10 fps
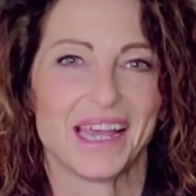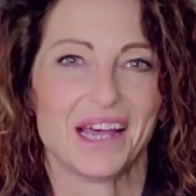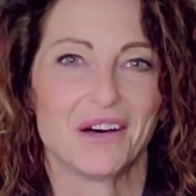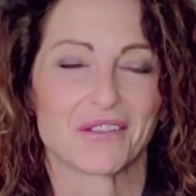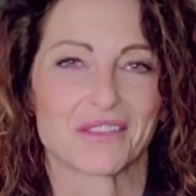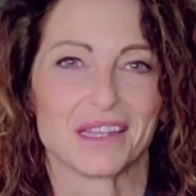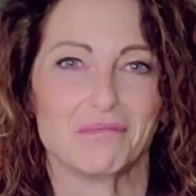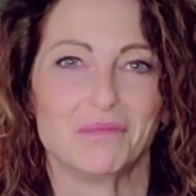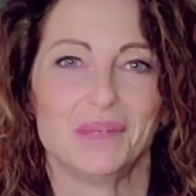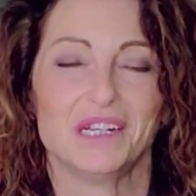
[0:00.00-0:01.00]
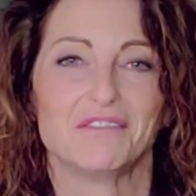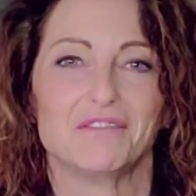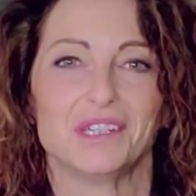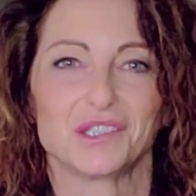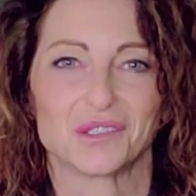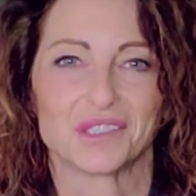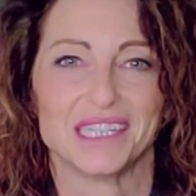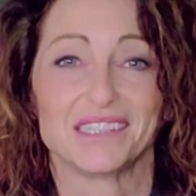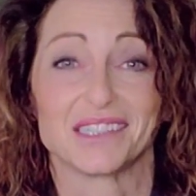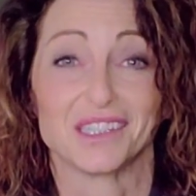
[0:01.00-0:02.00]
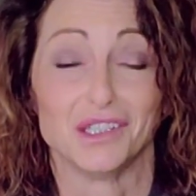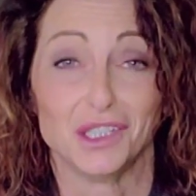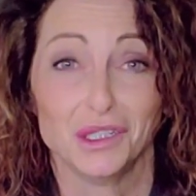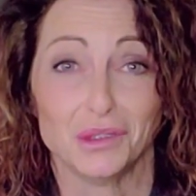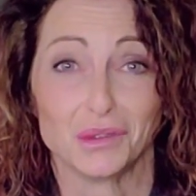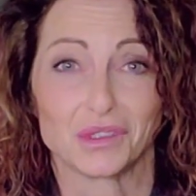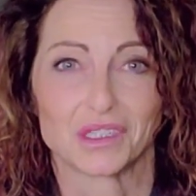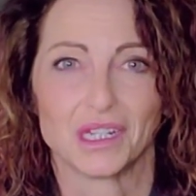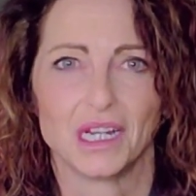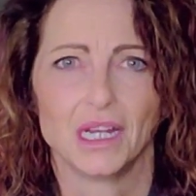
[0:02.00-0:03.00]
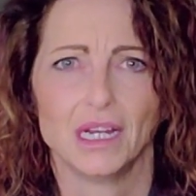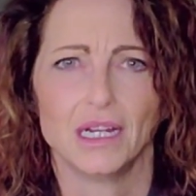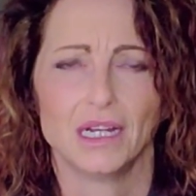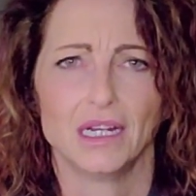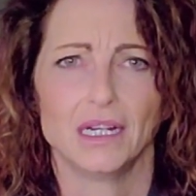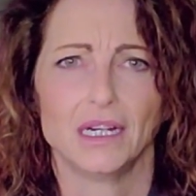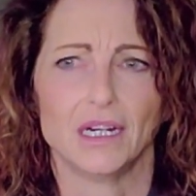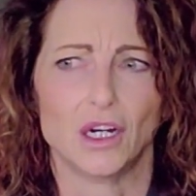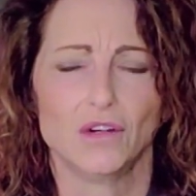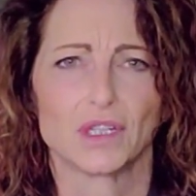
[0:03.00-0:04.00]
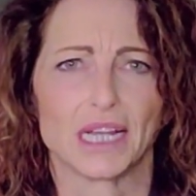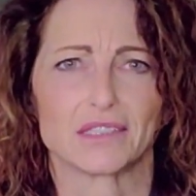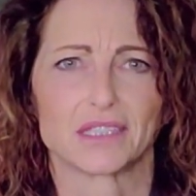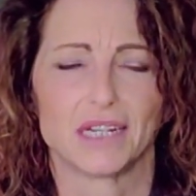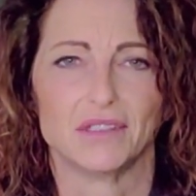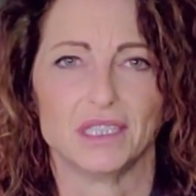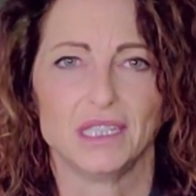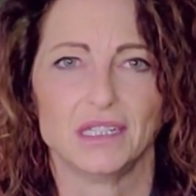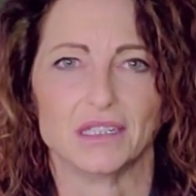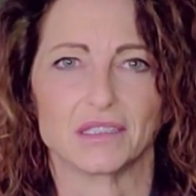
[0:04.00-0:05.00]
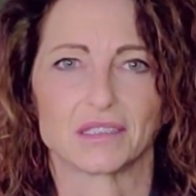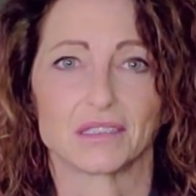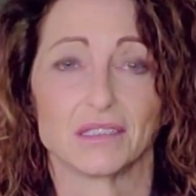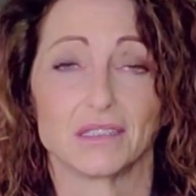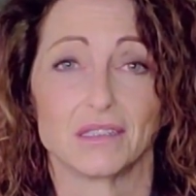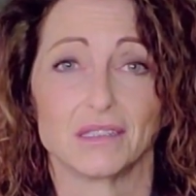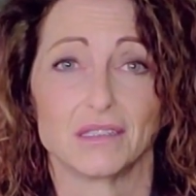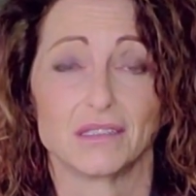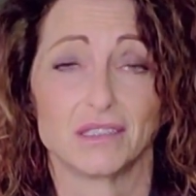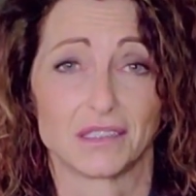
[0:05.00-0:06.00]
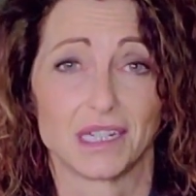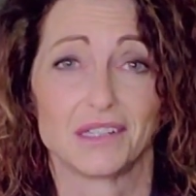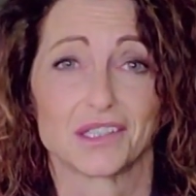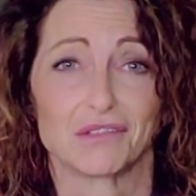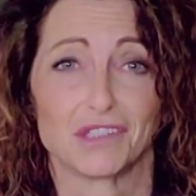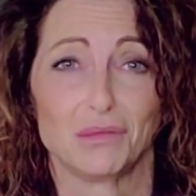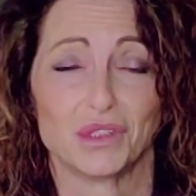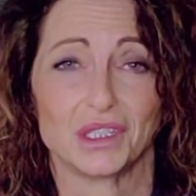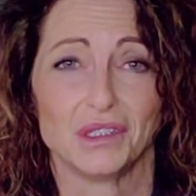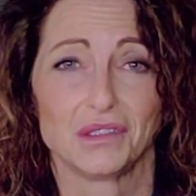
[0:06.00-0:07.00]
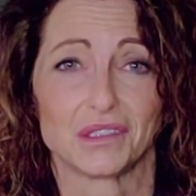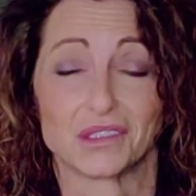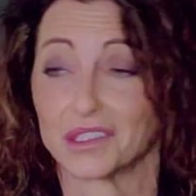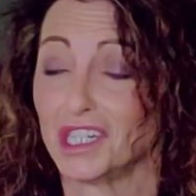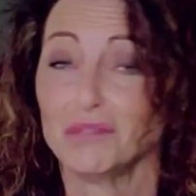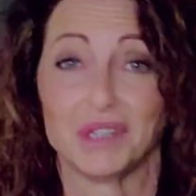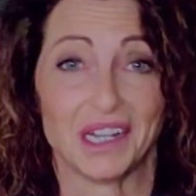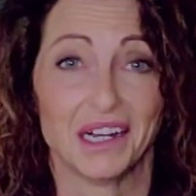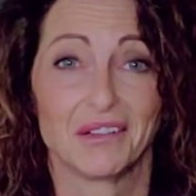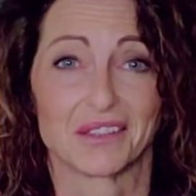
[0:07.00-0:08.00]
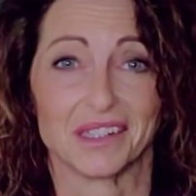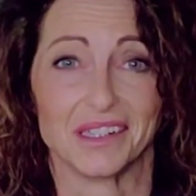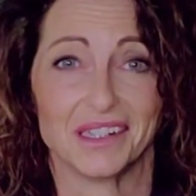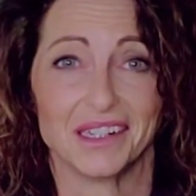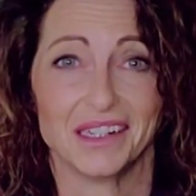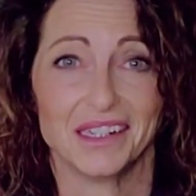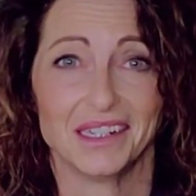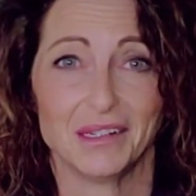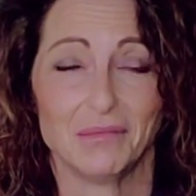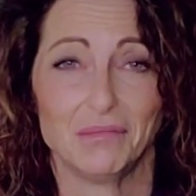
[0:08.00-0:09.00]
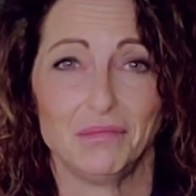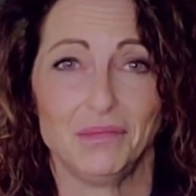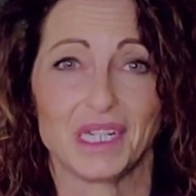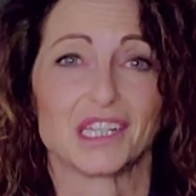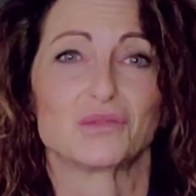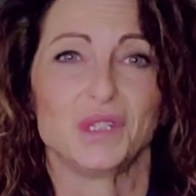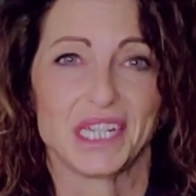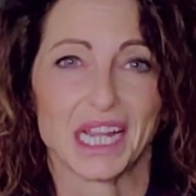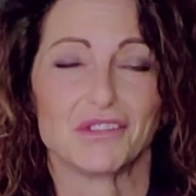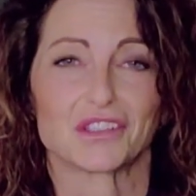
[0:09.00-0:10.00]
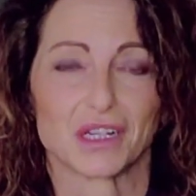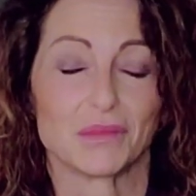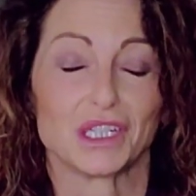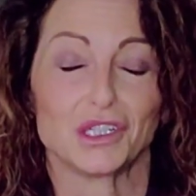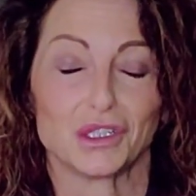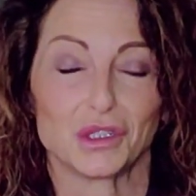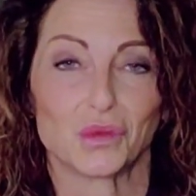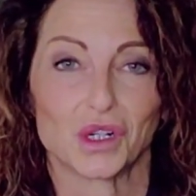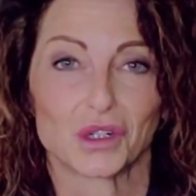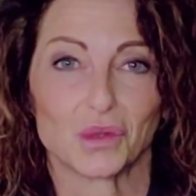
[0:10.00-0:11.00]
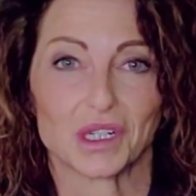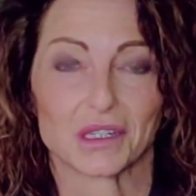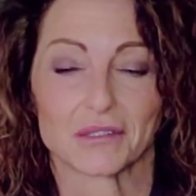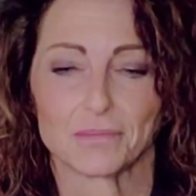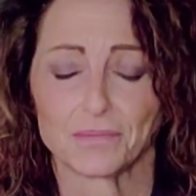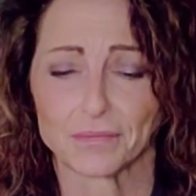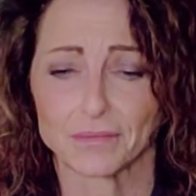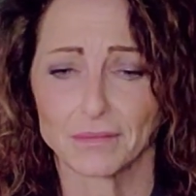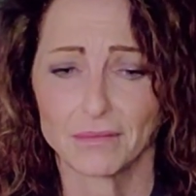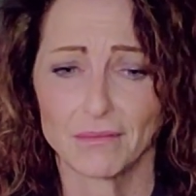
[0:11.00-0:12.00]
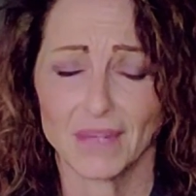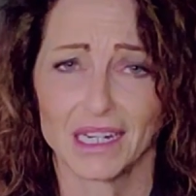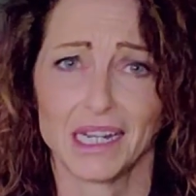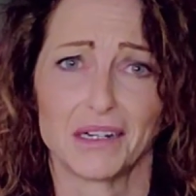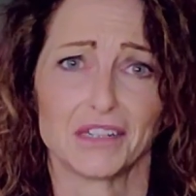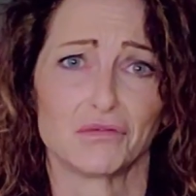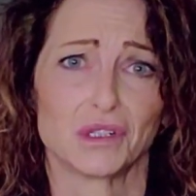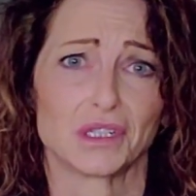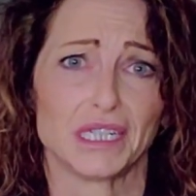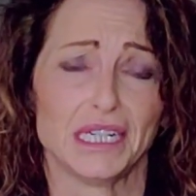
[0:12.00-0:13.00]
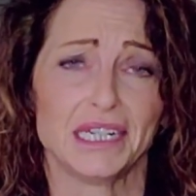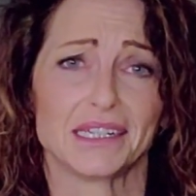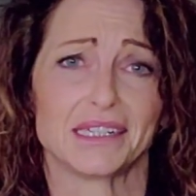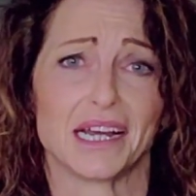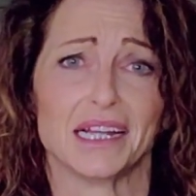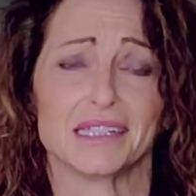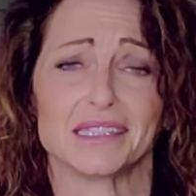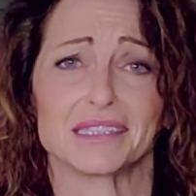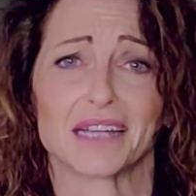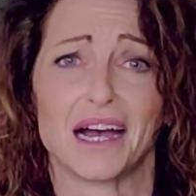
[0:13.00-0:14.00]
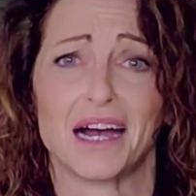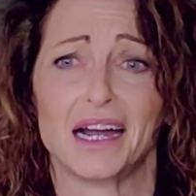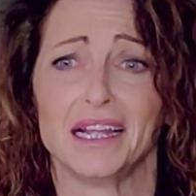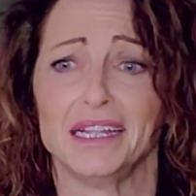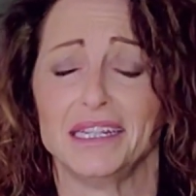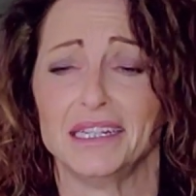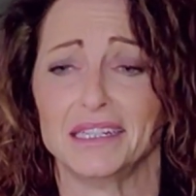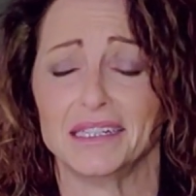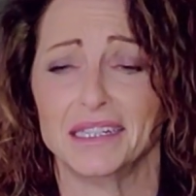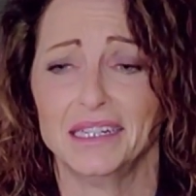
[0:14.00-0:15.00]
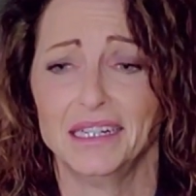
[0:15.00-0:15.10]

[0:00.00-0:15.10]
healthy, beneficial things it can use, over that 7 years, the cells it reproduces are going to be healthy because we gave it something good to work with. Now, if we're eating a diet that's high in